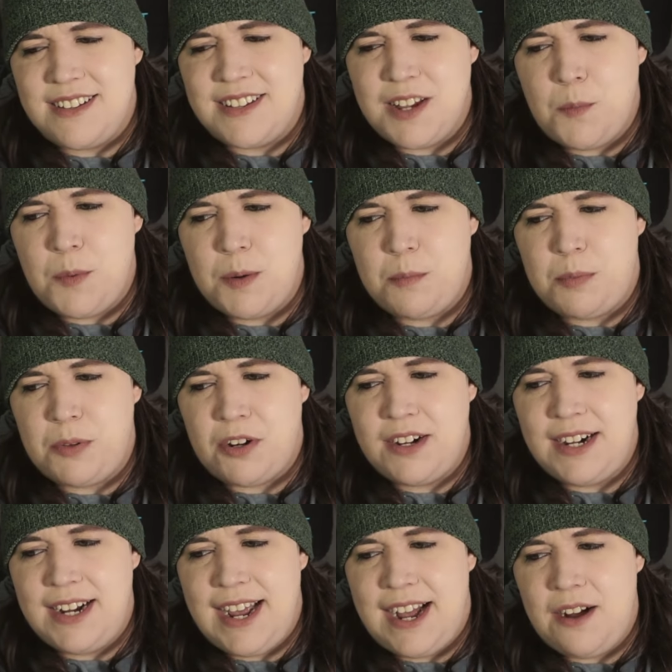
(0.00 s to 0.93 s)
someone
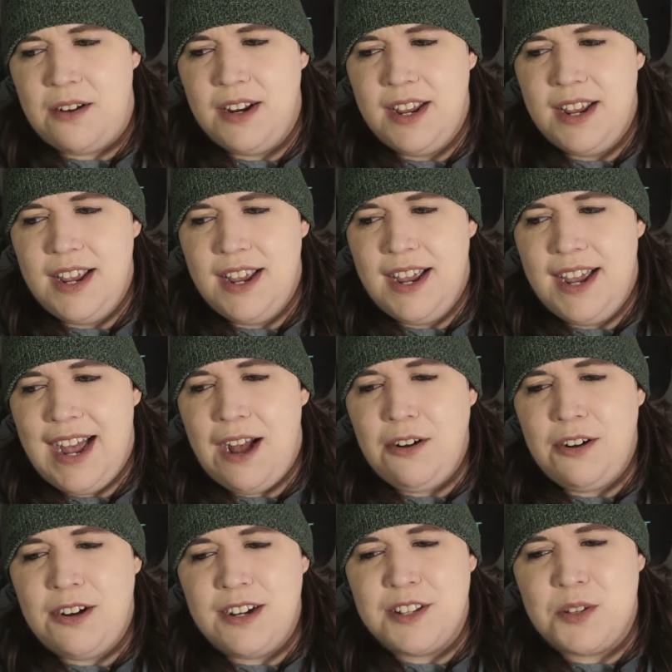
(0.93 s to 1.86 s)
blurted out,
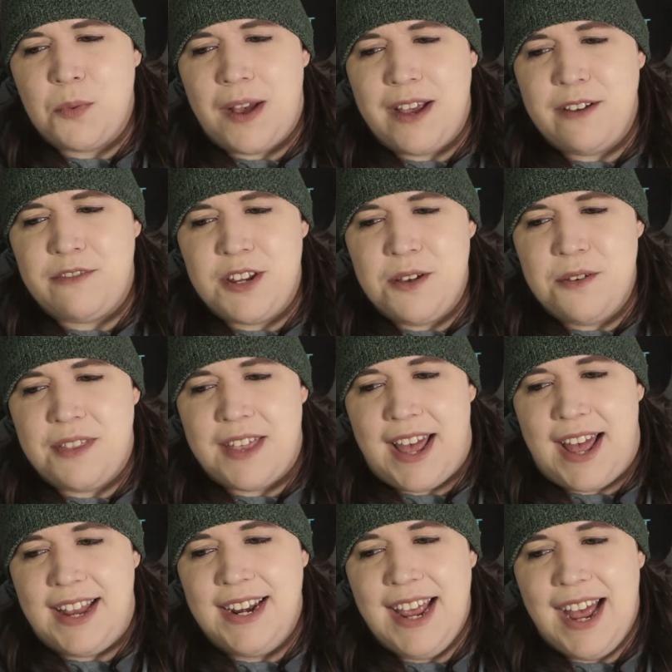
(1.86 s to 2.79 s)
"How could his wife do
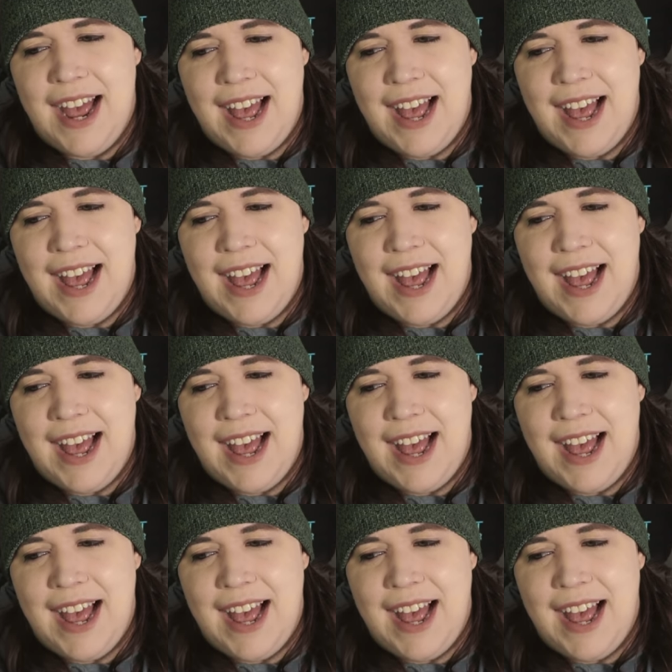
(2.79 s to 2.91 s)
that?